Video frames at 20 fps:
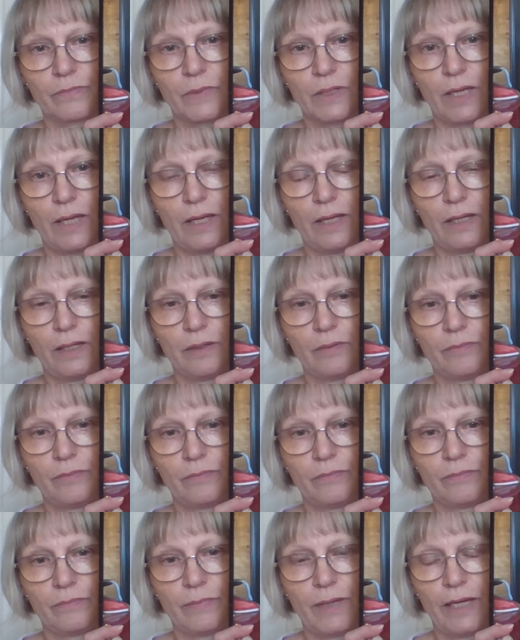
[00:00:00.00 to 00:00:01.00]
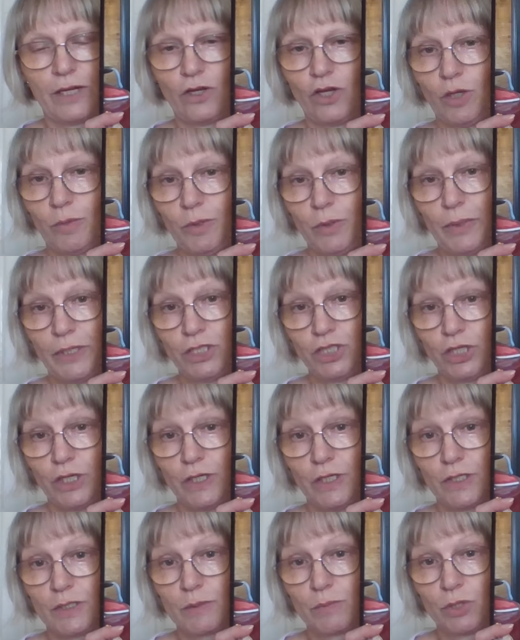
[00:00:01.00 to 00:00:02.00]
And I hope you enjoy
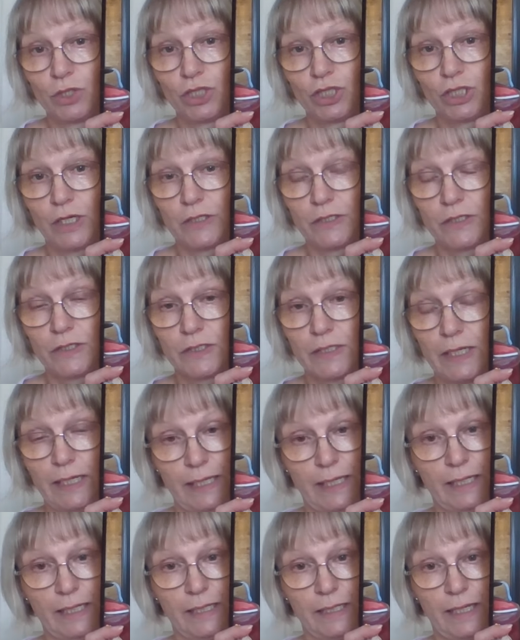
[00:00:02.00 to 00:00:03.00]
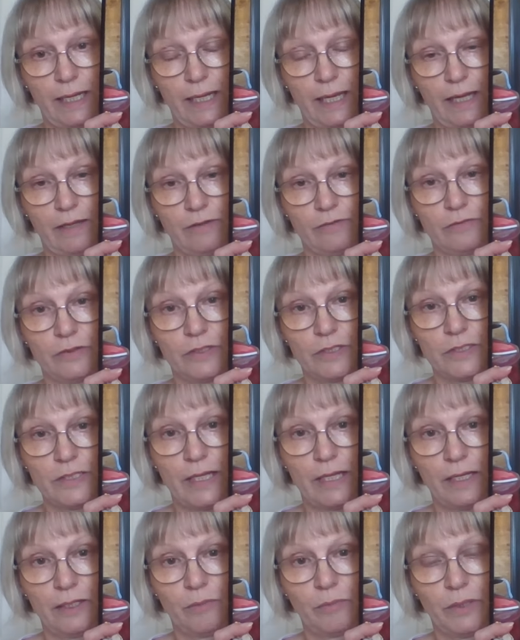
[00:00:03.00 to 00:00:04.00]
it as much as Elaine and I have,
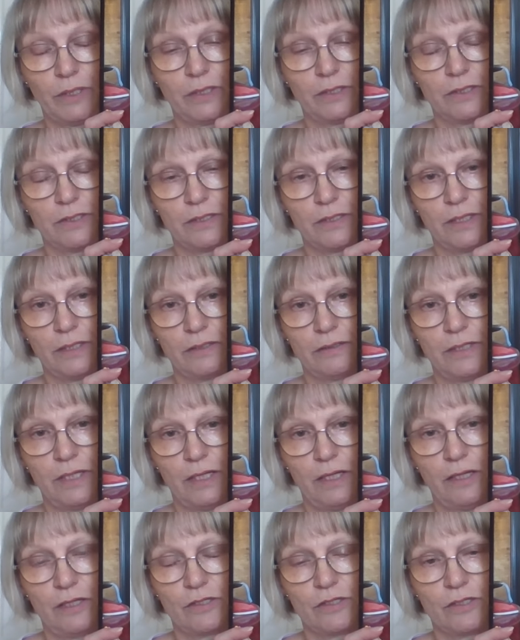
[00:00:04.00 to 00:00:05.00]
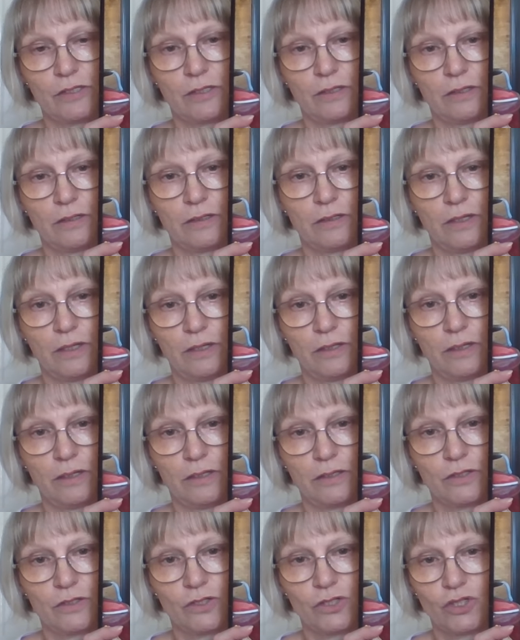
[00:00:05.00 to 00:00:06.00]
Sally, because it is
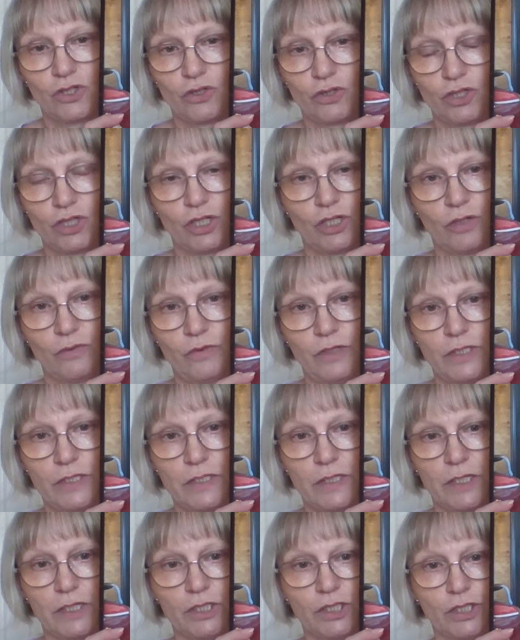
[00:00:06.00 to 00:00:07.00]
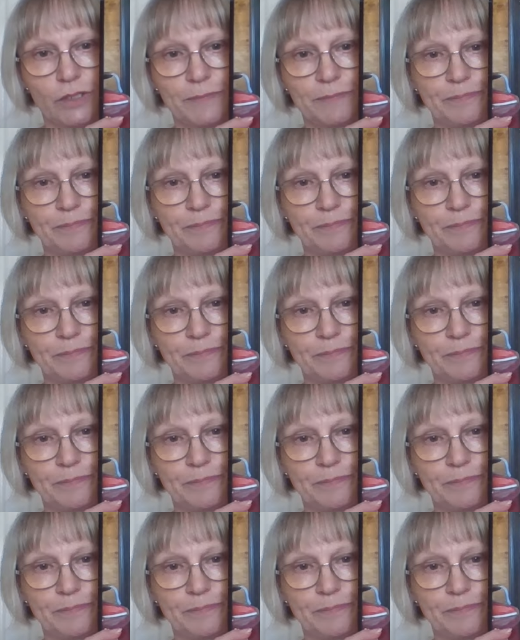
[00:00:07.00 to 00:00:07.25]
such a lovely stitch.